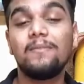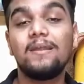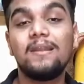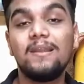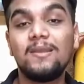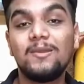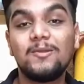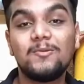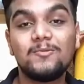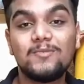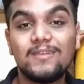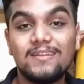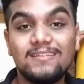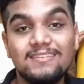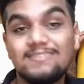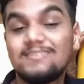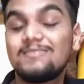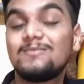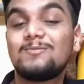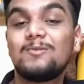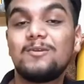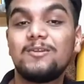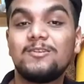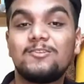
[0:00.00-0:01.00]
telling you that this
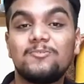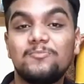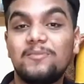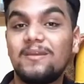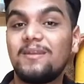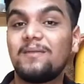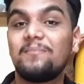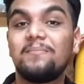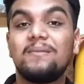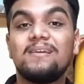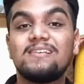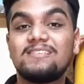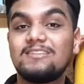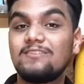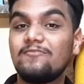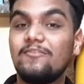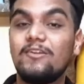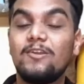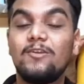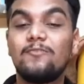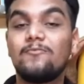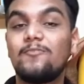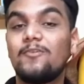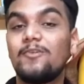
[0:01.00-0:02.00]
is going to be an amazing
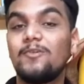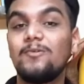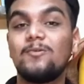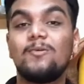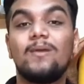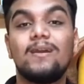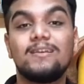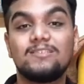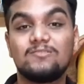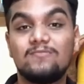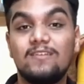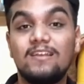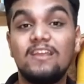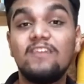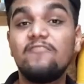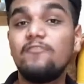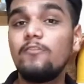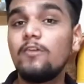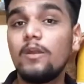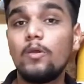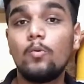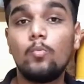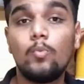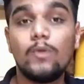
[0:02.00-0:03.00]
video for you as well. If
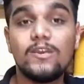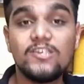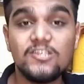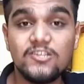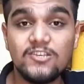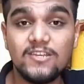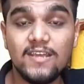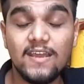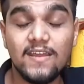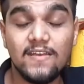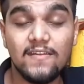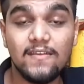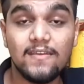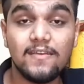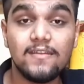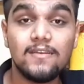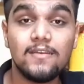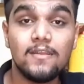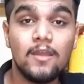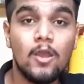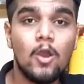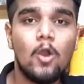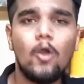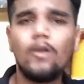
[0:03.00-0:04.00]
you are a
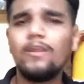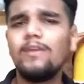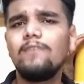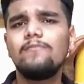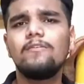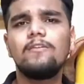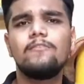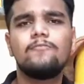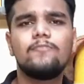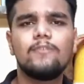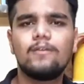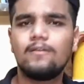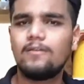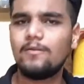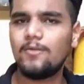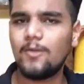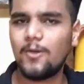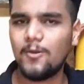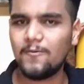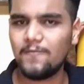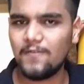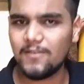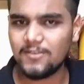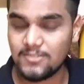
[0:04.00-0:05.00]
vegetarian or even if you are a
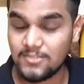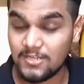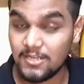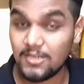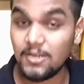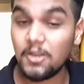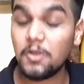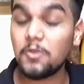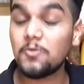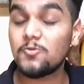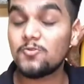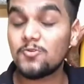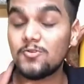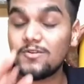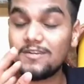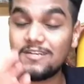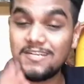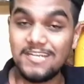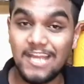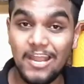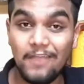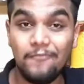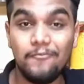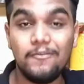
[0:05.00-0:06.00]
non-vegetarian, you
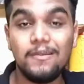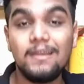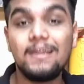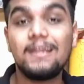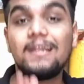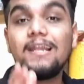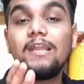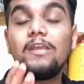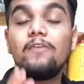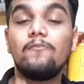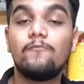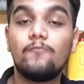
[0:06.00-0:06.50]
should definitely